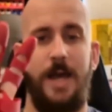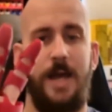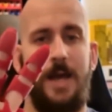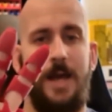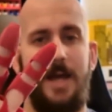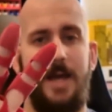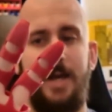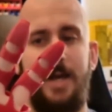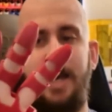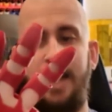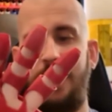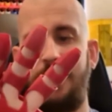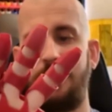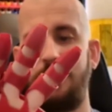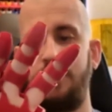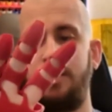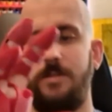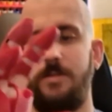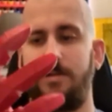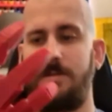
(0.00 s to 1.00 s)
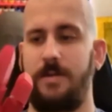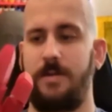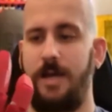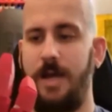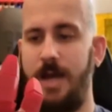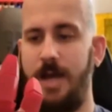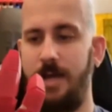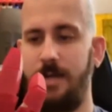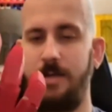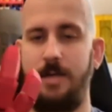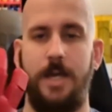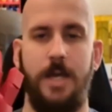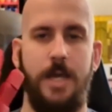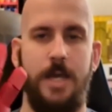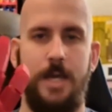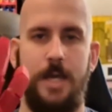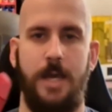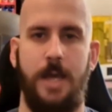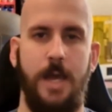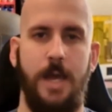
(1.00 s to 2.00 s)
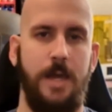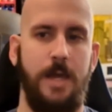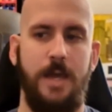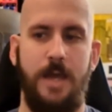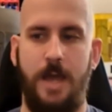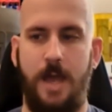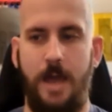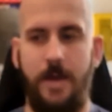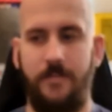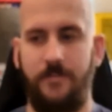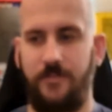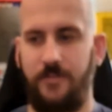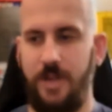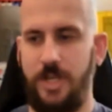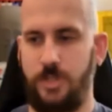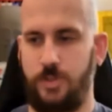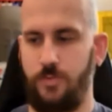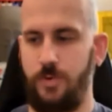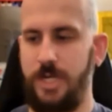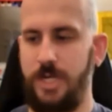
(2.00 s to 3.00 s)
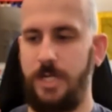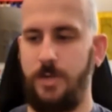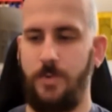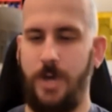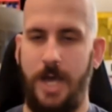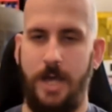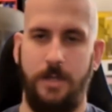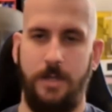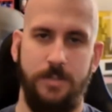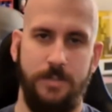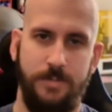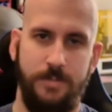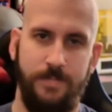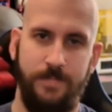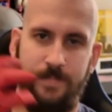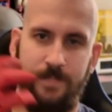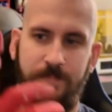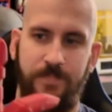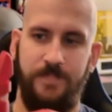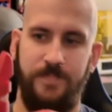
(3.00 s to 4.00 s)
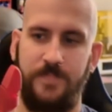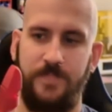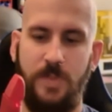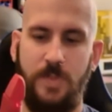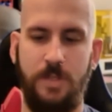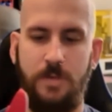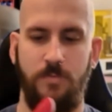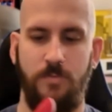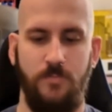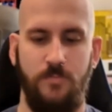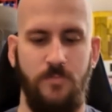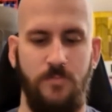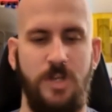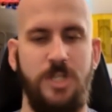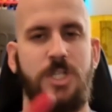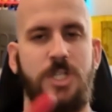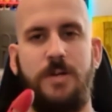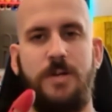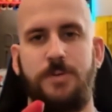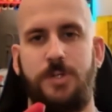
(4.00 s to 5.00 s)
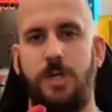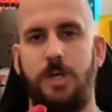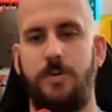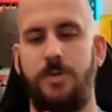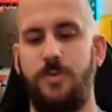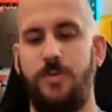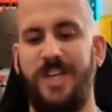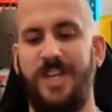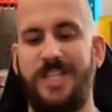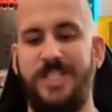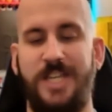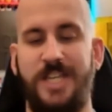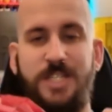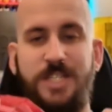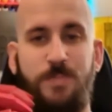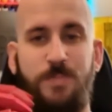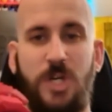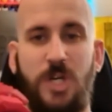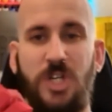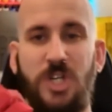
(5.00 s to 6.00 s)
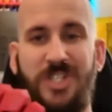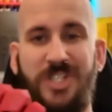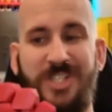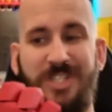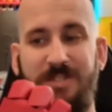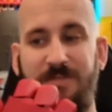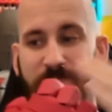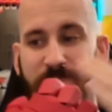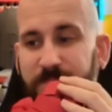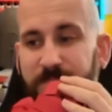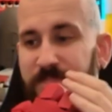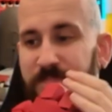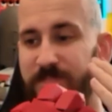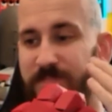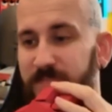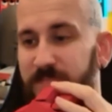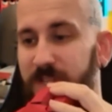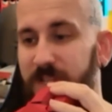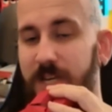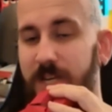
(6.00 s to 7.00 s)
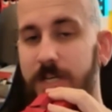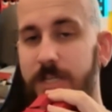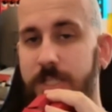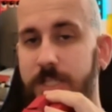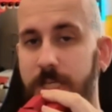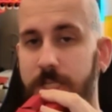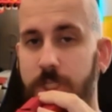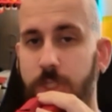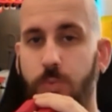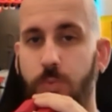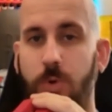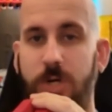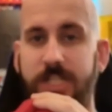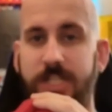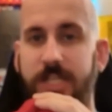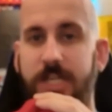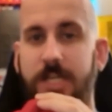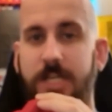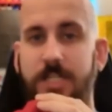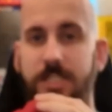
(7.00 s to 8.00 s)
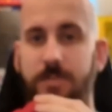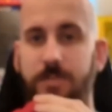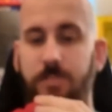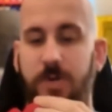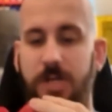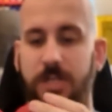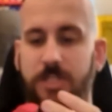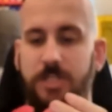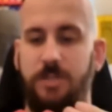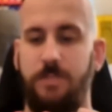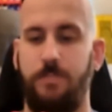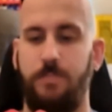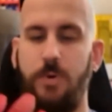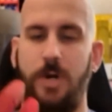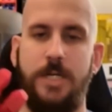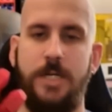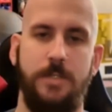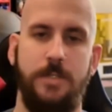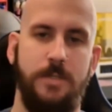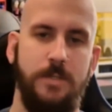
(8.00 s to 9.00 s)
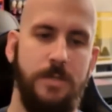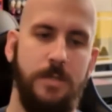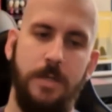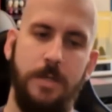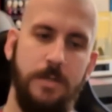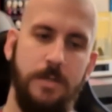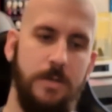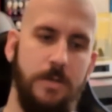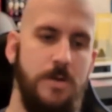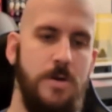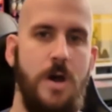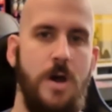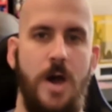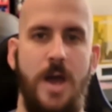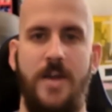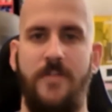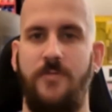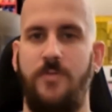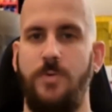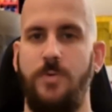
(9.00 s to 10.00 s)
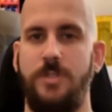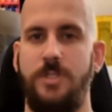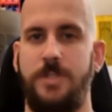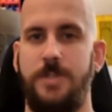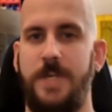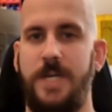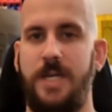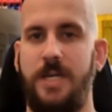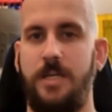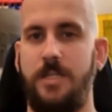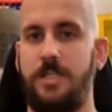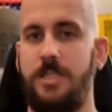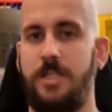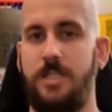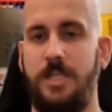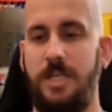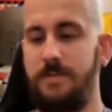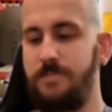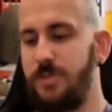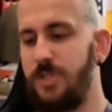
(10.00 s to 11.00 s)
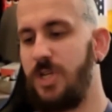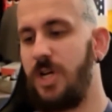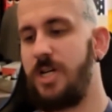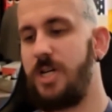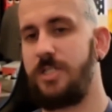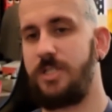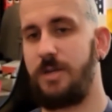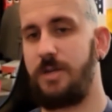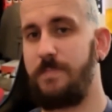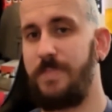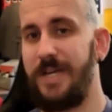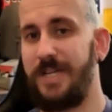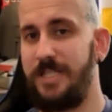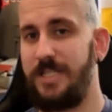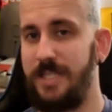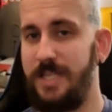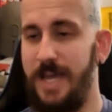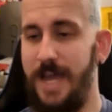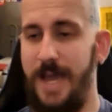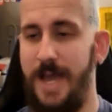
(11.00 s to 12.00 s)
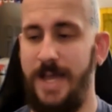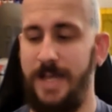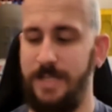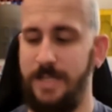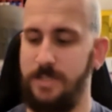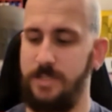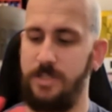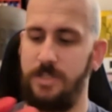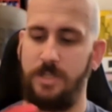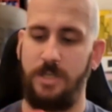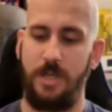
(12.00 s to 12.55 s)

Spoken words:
And a hand. And it fits really well. Reason I'm showing you this is because this is one of the hardest parts to print. Not everyone's fingers are the same size compared to their hands,